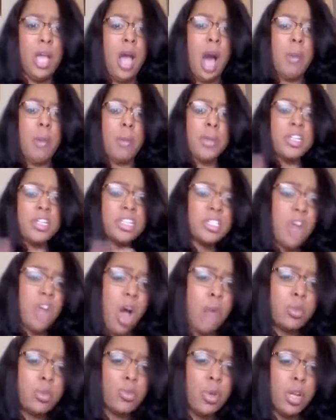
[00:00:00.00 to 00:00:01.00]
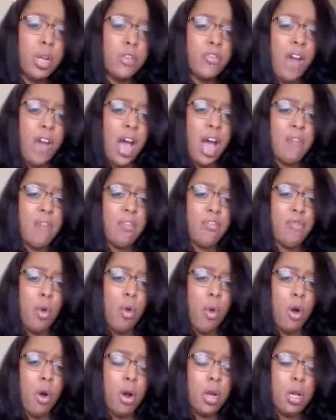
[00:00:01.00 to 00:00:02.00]
I'm going to read Psalms 25 and
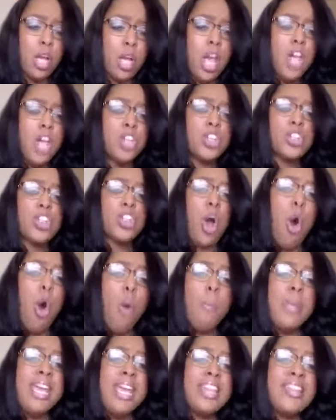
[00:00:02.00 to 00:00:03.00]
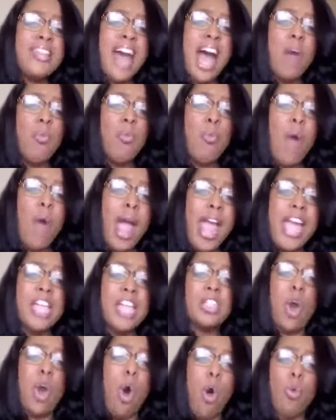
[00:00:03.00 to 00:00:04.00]
4. Show me thy
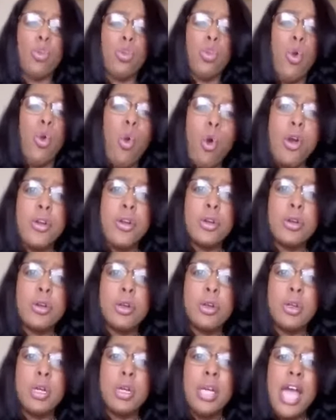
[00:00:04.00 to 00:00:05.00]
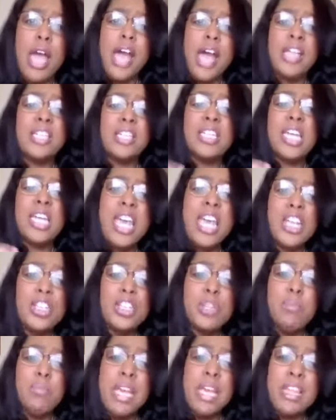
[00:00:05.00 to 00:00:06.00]
ways, O Lord.
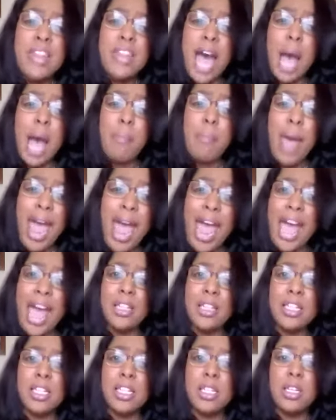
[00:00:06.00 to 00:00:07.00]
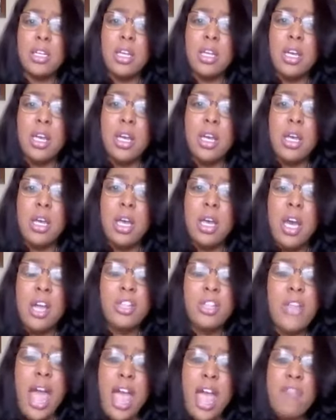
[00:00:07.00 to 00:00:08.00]
Teach me thy paths.
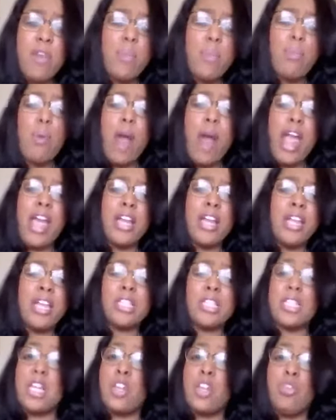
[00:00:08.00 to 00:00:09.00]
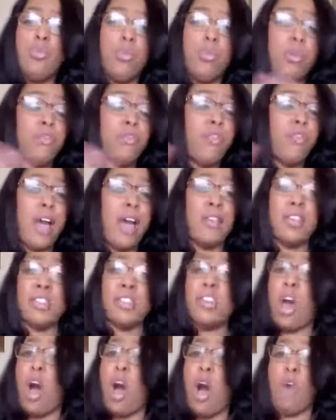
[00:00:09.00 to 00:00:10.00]
David prayed this, and you will find
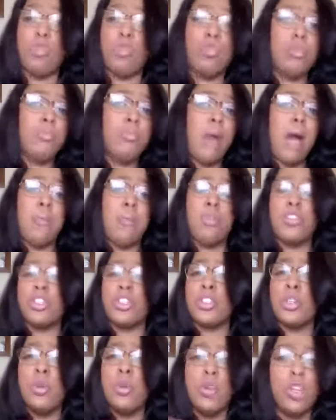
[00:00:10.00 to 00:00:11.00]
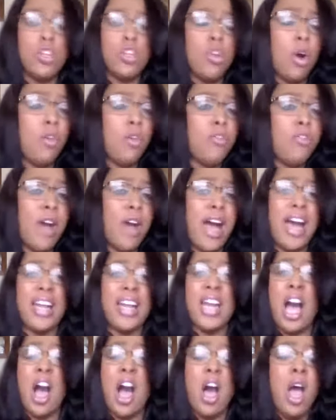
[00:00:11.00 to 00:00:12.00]
this all through the Bible. Just Google it. You're going to
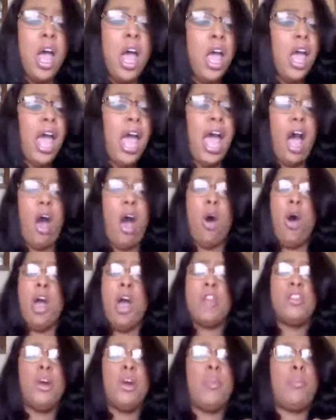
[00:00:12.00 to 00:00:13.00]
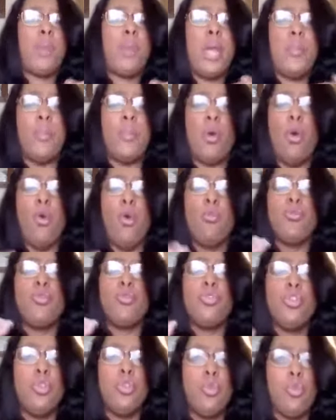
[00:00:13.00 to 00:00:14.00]
find uh, how the people who
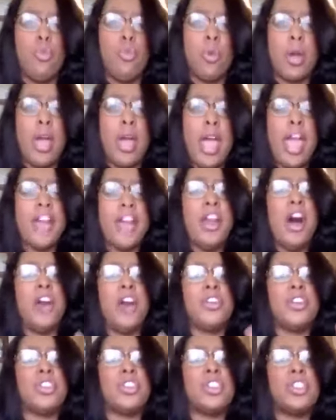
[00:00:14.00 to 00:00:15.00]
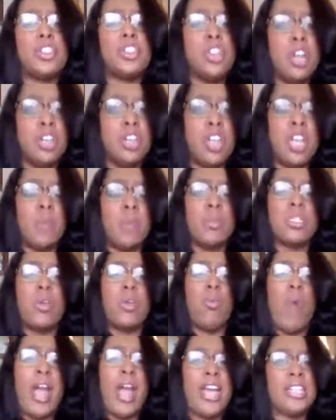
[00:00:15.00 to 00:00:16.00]
knew and understood that it was the
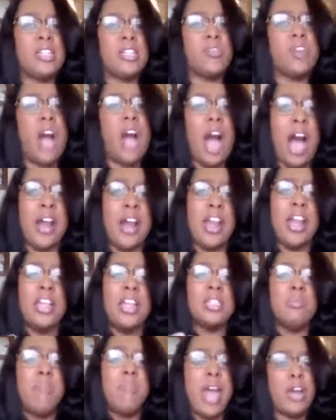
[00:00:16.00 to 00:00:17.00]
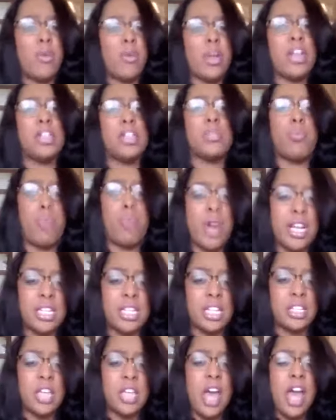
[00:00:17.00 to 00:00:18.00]
ways of God and his mantle and his
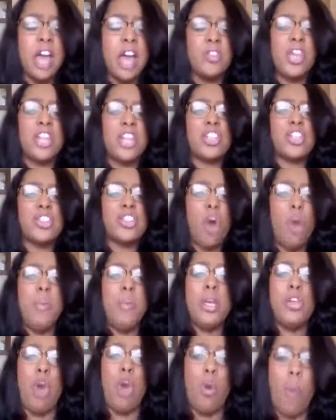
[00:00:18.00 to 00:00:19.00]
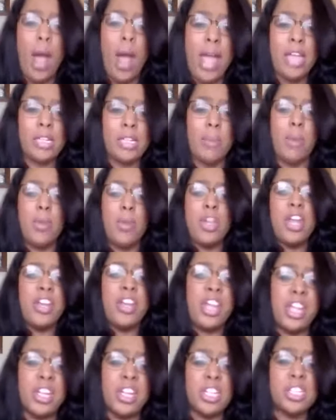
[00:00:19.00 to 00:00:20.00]
presence that show me your ways. I'm going to read that
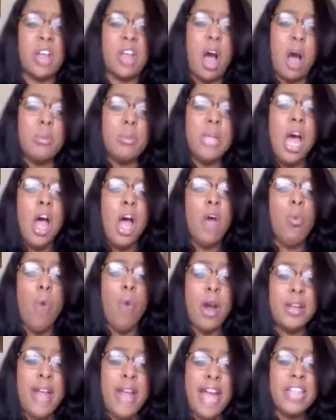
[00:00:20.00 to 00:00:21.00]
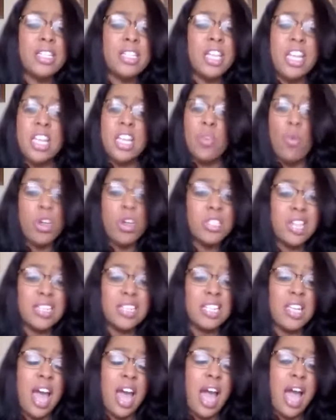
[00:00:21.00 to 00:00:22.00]
again in Psalms 119,
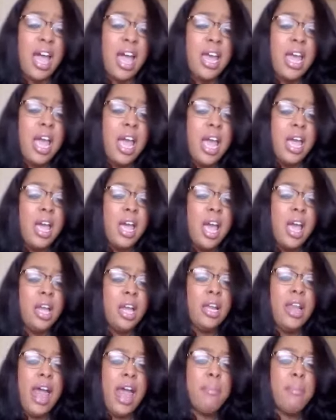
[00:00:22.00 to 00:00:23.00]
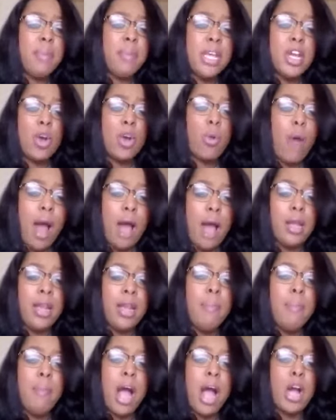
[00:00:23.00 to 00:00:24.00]
169. Let me cry,
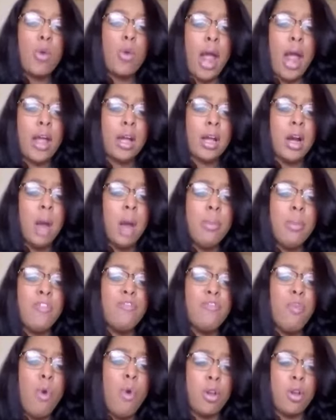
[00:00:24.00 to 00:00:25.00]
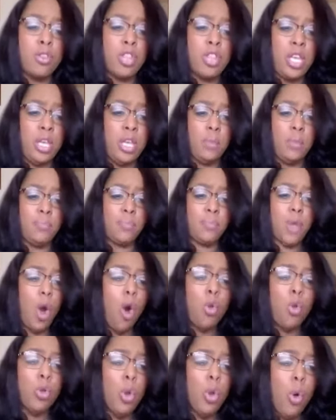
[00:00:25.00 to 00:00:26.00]
let my cry come before thee,
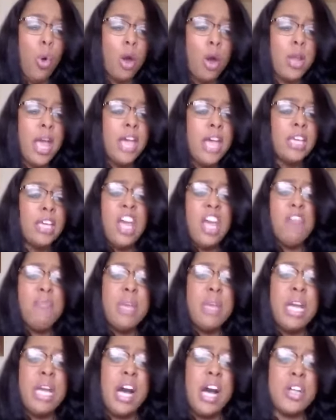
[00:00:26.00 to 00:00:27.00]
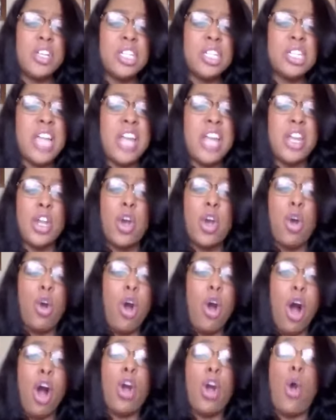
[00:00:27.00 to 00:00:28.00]
O Lord. Give me understanding
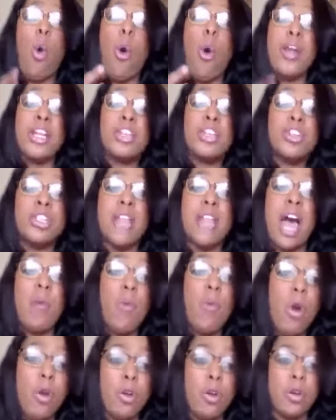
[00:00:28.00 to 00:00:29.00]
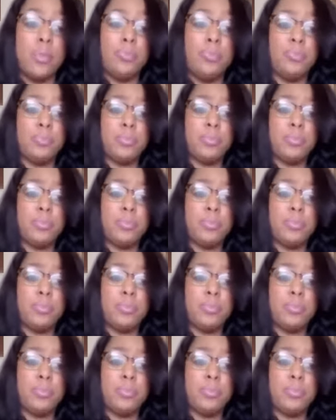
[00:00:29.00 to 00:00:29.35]
according to thy word.